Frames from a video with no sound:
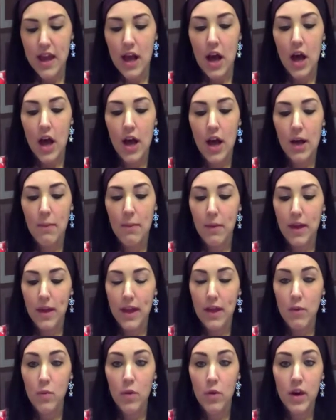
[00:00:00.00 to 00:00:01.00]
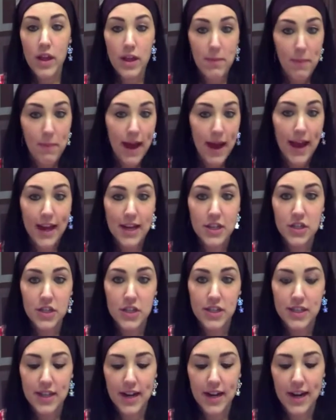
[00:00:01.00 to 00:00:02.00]
Um, in one of the
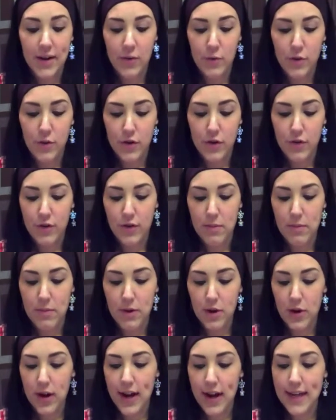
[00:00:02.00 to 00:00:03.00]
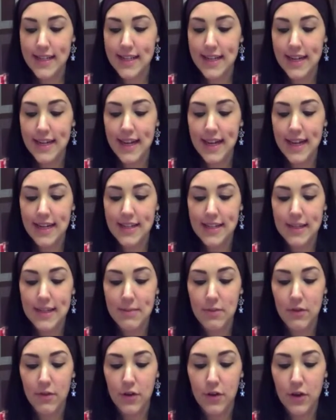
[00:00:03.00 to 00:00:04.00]
packages that I ordered from her, I did get some
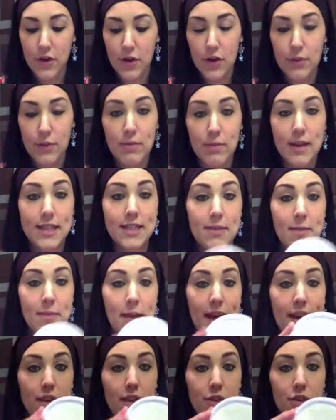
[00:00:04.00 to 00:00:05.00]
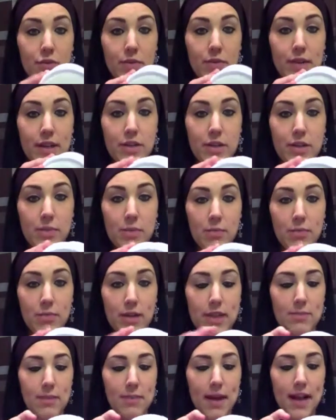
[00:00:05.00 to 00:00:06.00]
of her breast pads, her reusable
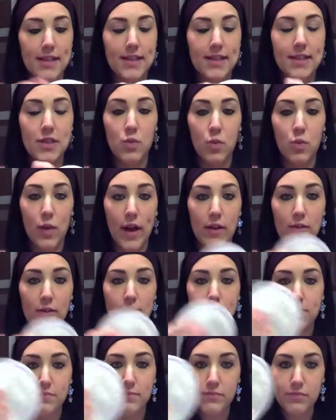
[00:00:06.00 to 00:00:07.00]
breast pads as well.